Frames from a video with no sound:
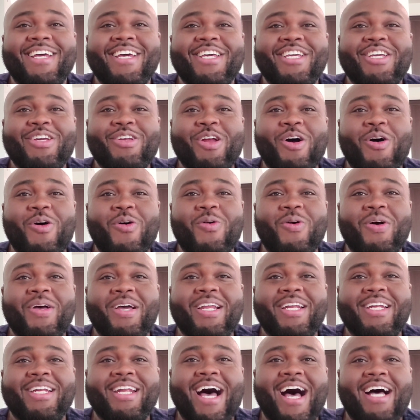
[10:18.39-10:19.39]
you know,
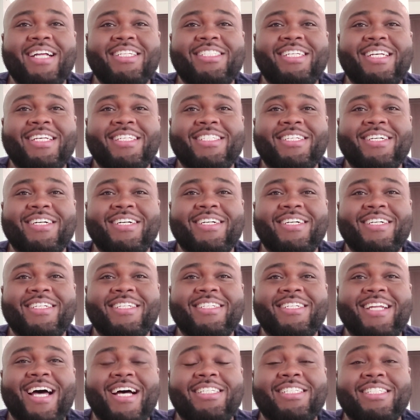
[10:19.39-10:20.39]
not just
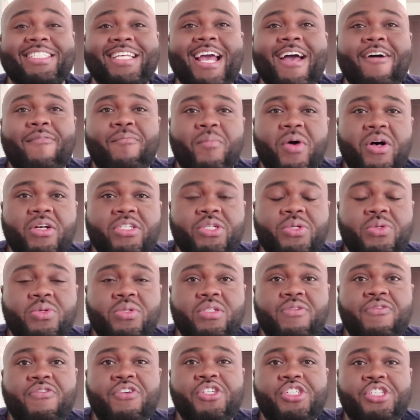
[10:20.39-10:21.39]
have
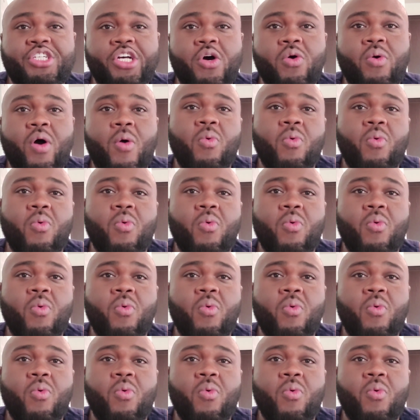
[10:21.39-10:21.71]
muscles for show.